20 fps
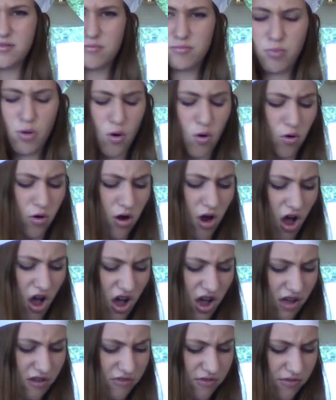Pour
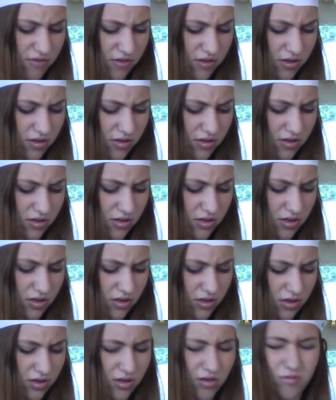off.
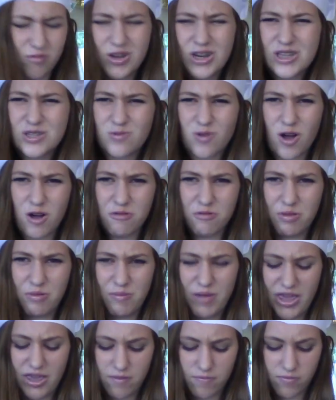What is wrong with
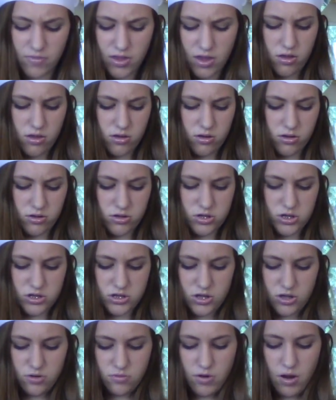me? Just
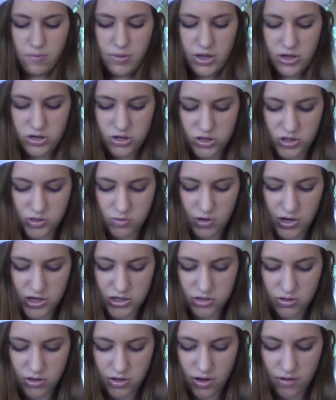gonna rip it into a square
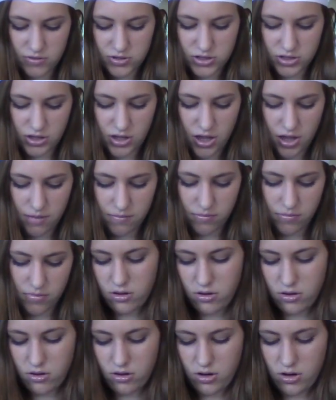so it covers the cup.
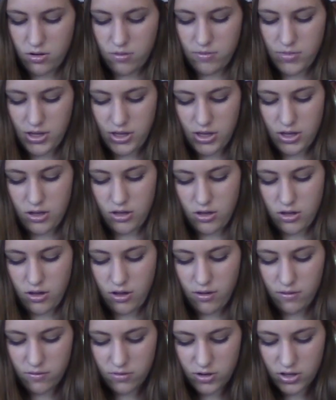You're gonna make it
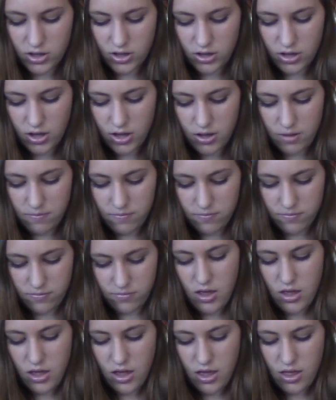cover the cup.
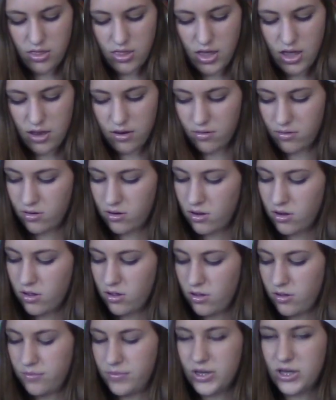And then,
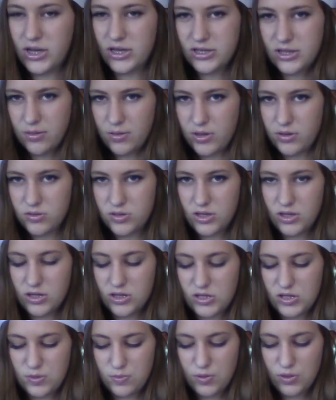because I'm using a
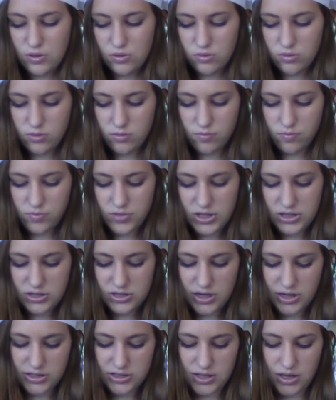spoon, this
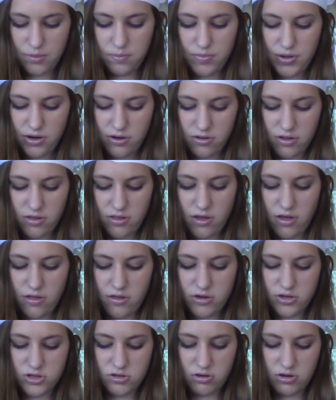side's like bigger than the
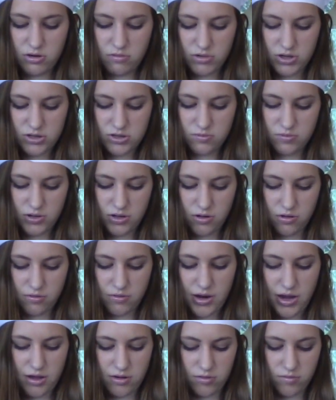other, so I don't want it to wiggle
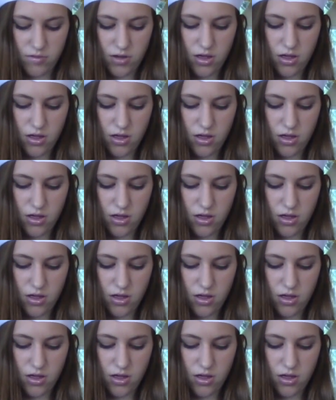around.